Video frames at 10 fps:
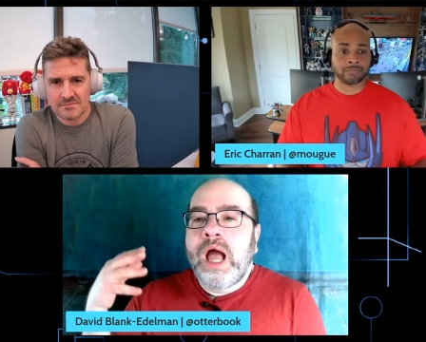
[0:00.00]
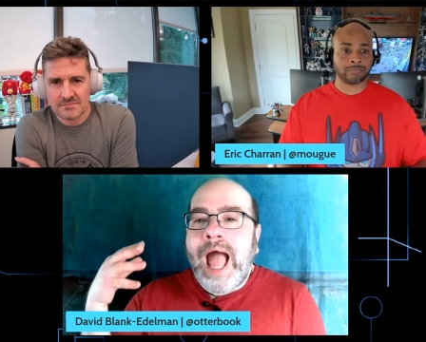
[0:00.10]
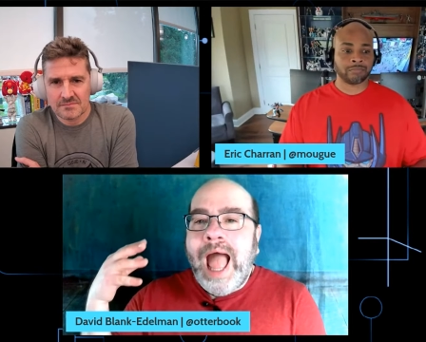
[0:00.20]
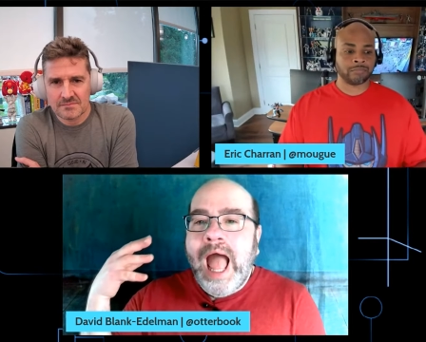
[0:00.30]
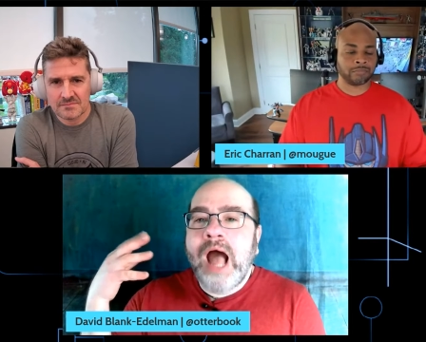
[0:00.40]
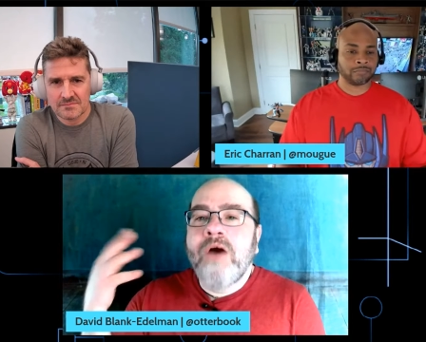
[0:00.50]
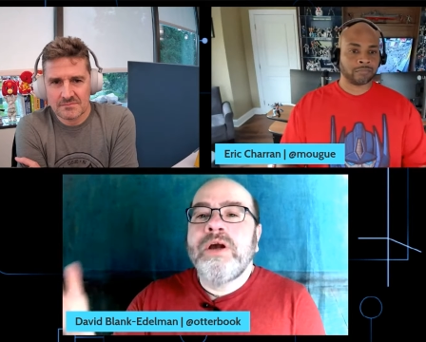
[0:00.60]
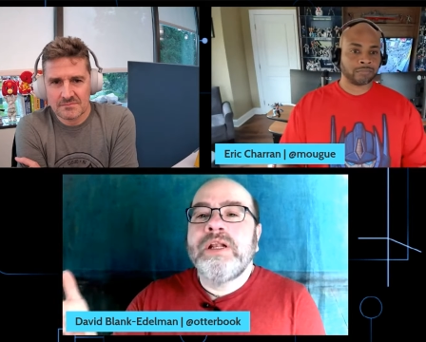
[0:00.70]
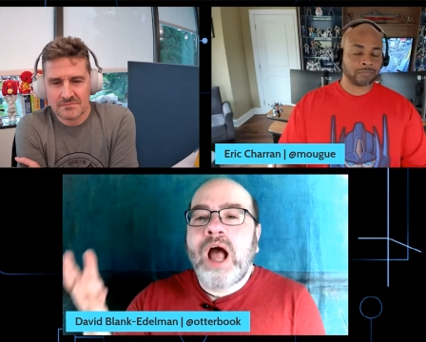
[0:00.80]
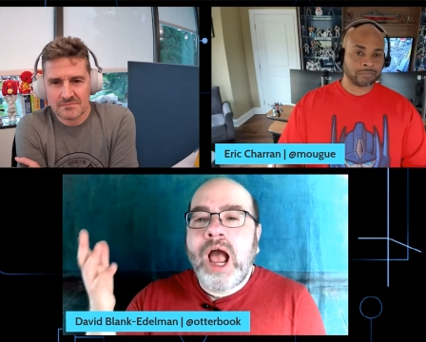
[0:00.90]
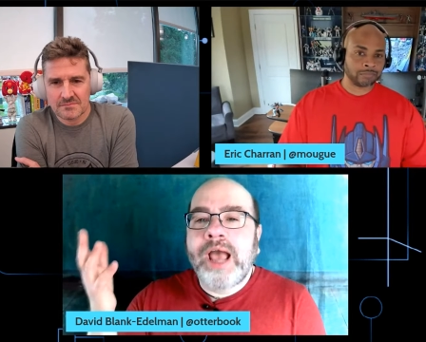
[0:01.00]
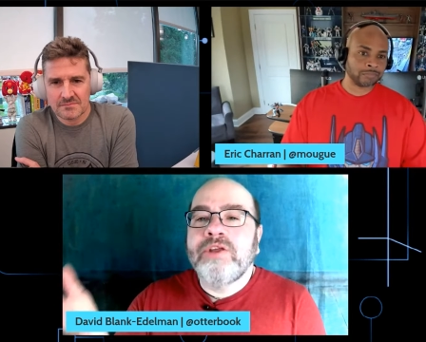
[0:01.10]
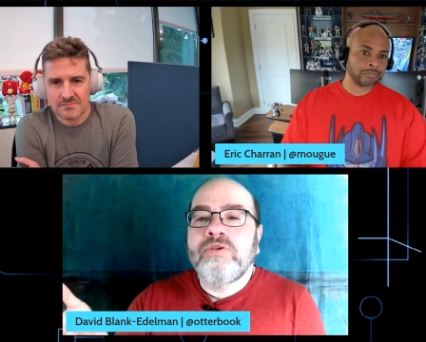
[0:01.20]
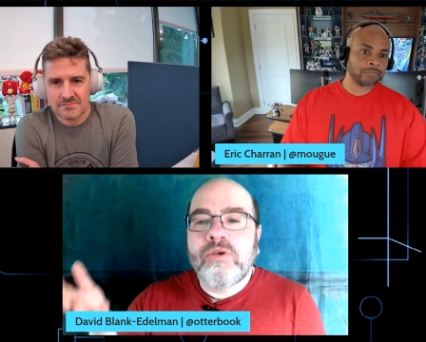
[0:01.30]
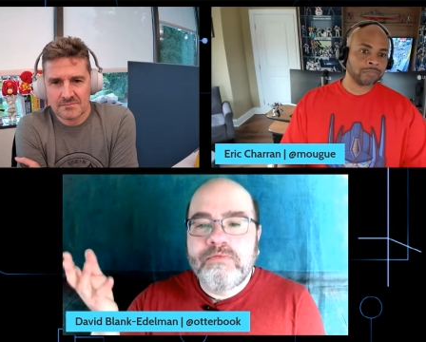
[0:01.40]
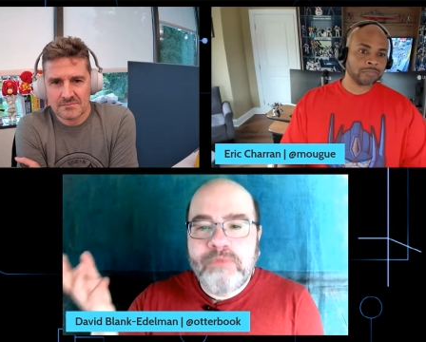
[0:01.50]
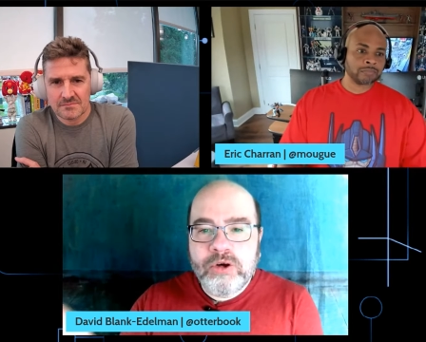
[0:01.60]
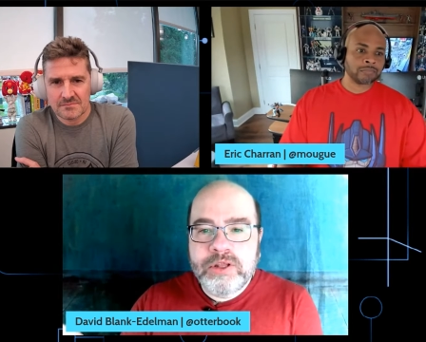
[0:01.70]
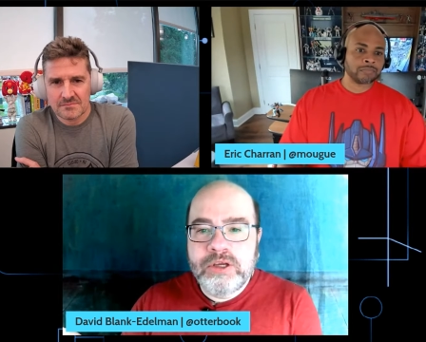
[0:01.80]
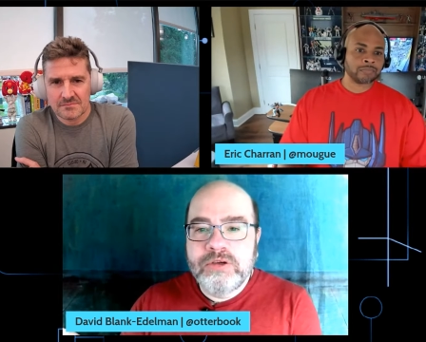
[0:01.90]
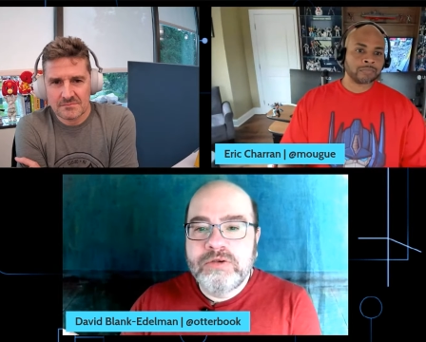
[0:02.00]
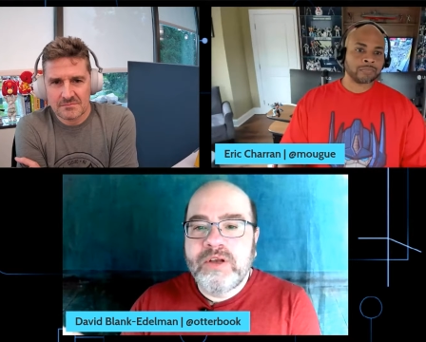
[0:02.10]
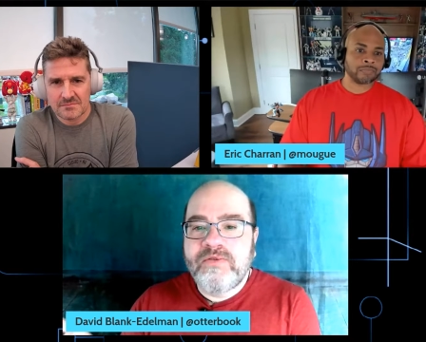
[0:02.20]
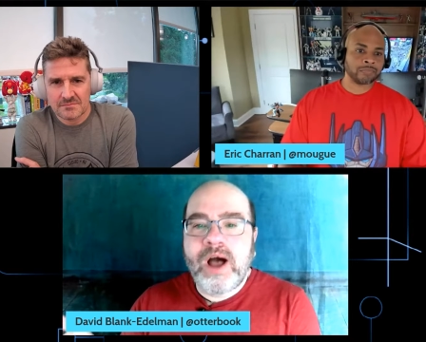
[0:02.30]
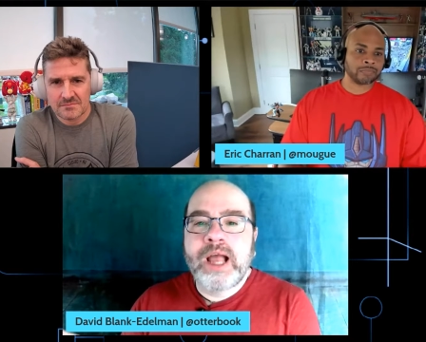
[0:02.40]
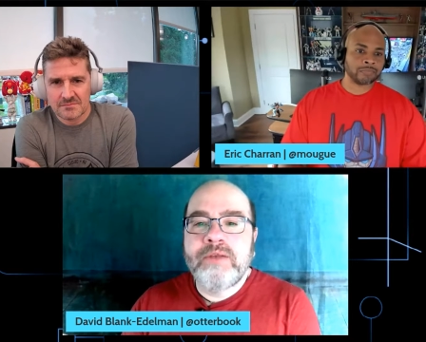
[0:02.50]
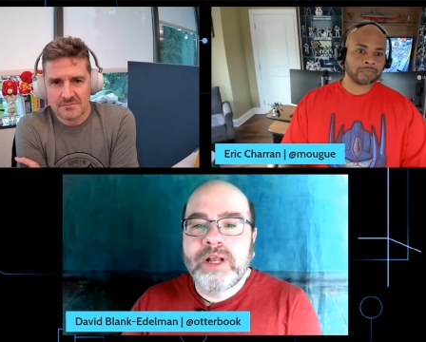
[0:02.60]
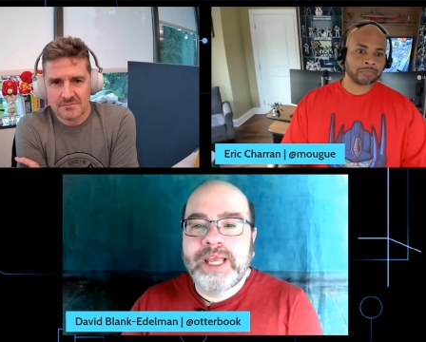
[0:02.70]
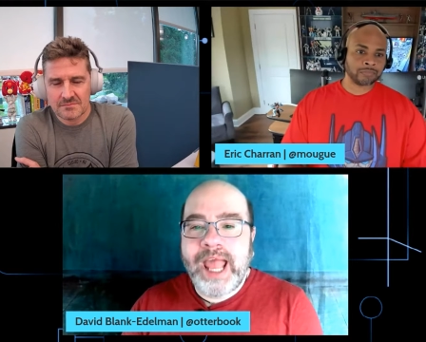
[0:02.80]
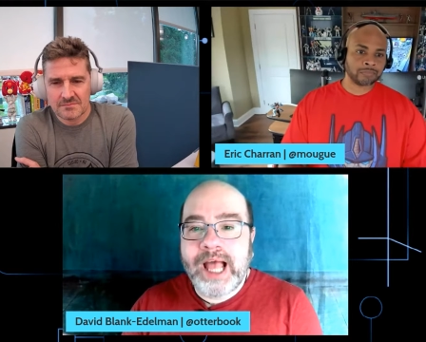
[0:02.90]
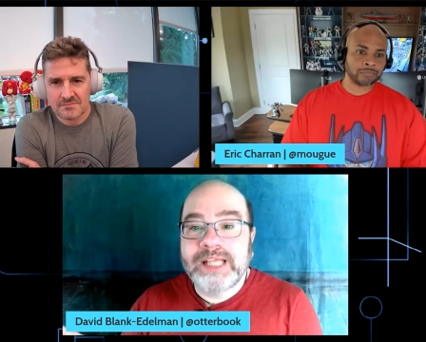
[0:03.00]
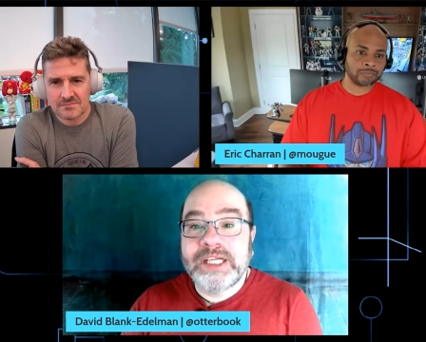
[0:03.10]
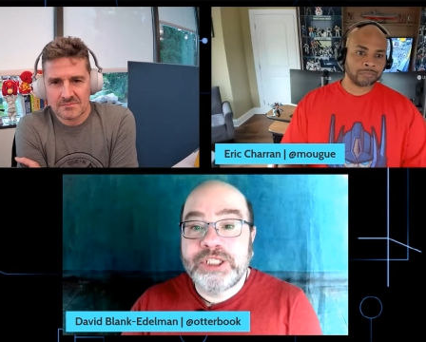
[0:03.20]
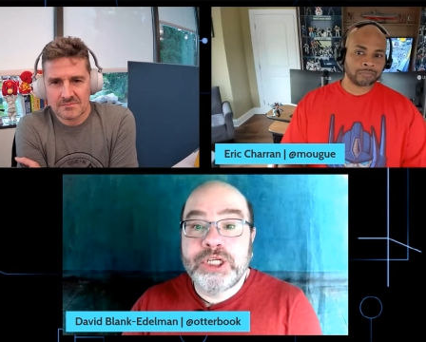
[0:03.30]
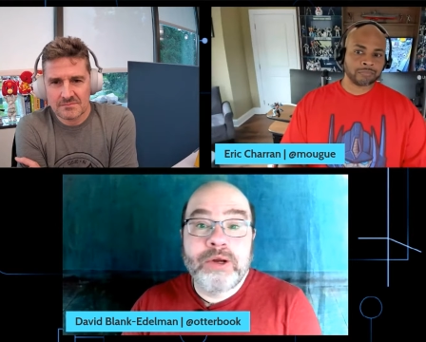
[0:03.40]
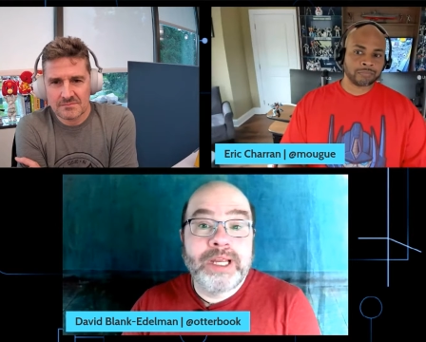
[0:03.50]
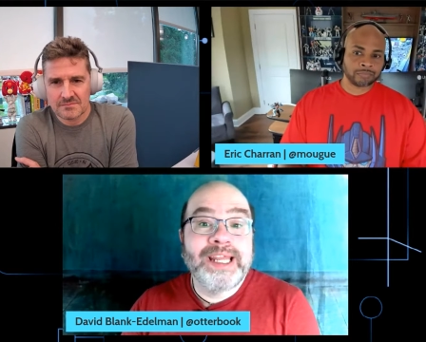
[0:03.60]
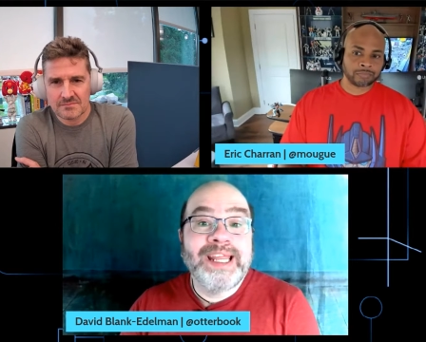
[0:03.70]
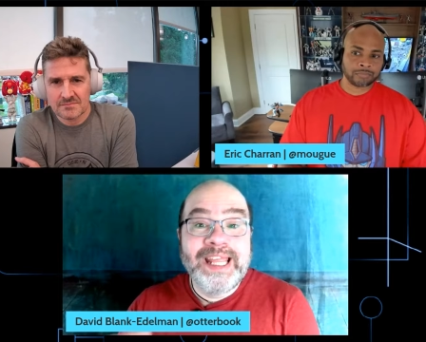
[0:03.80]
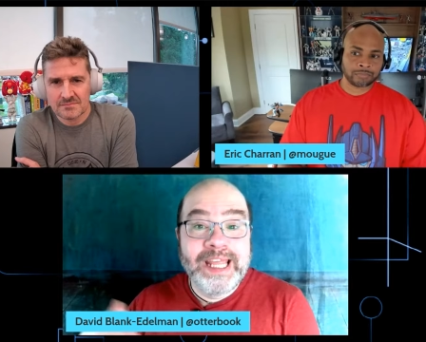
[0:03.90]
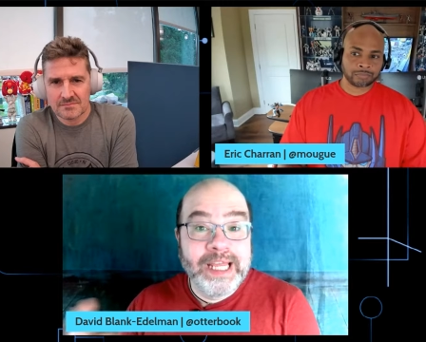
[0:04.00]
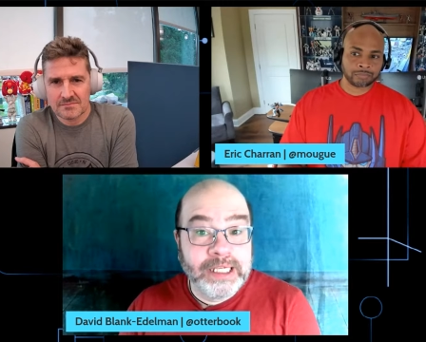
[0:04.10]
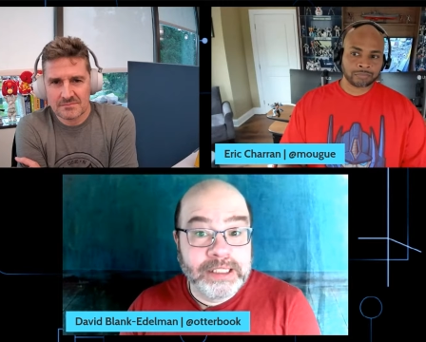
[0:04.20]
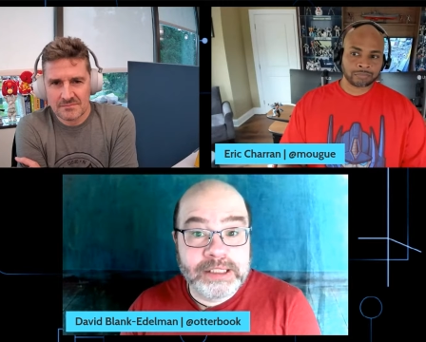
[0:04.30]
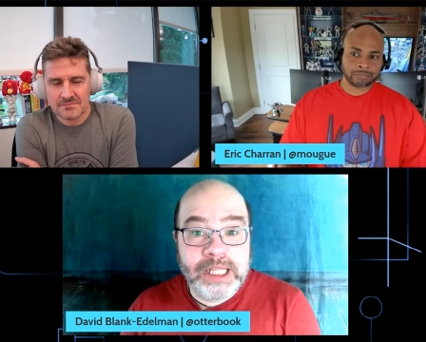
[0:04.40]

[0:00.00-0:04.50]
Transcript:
Speaker 1: how would either or both of you define what chaos engineering is?